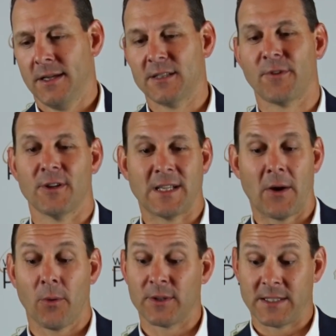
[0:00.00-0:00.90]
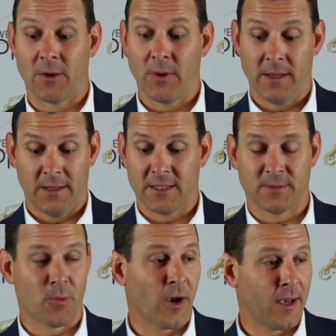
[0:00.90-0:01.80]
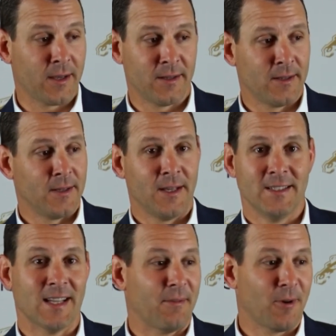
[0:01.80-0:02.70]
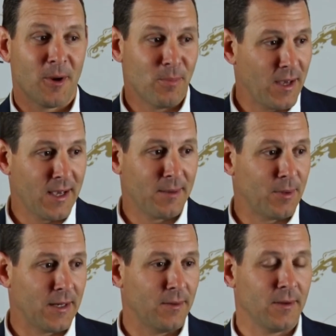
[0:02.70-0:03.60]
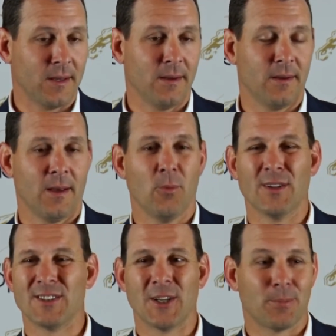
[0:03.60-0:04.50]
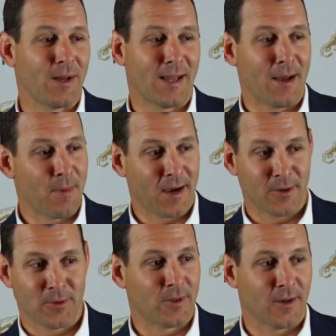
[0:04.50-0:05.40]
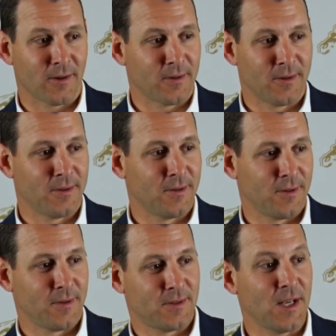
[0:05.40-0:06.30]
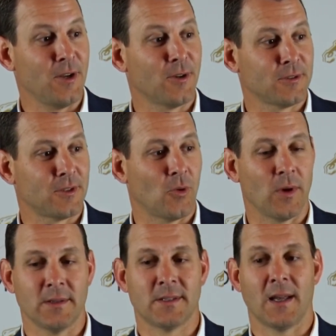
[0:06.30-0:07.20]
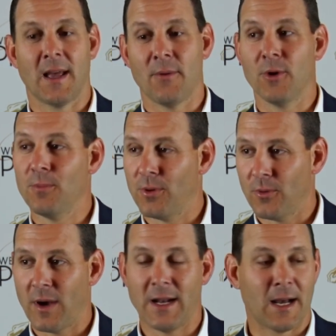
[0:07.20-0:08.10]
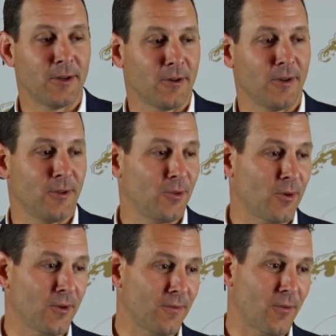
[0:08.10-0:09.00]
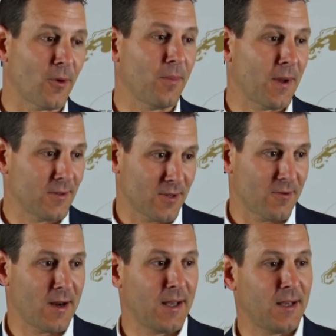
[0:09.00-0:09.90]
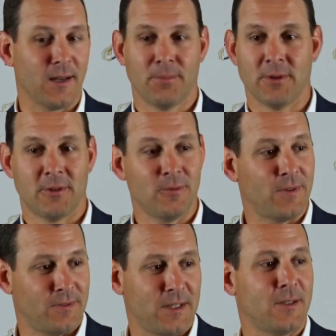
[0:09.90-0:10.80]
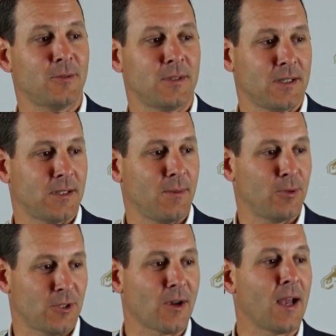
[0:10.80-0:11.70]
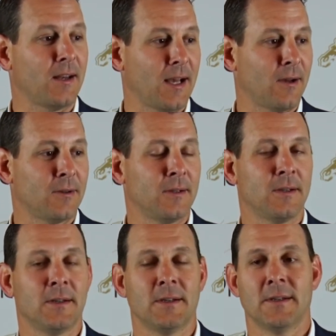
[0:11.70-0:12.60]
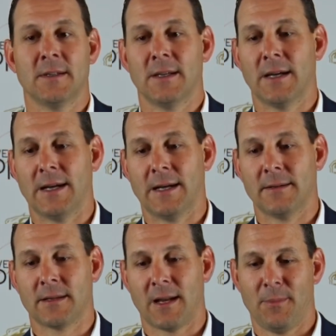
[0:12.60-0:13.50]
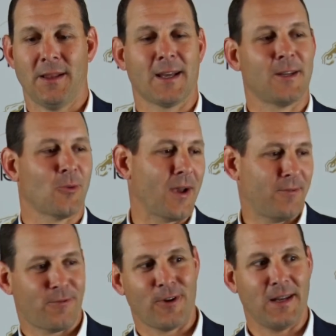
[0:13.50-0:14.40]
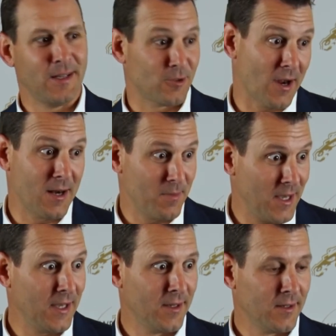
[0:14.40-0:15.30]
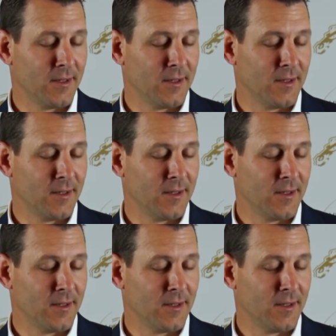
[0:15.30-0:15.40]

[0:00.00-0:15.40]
as far as how he works now, we in the spring, he's not very big, but he wasn't going to play linebacker with our seniors, so we said, hey, will you put weight on your 240 pounds already? Can you put 250, 260, put your hand down? Kind of be like a Dwight Freeney try to be.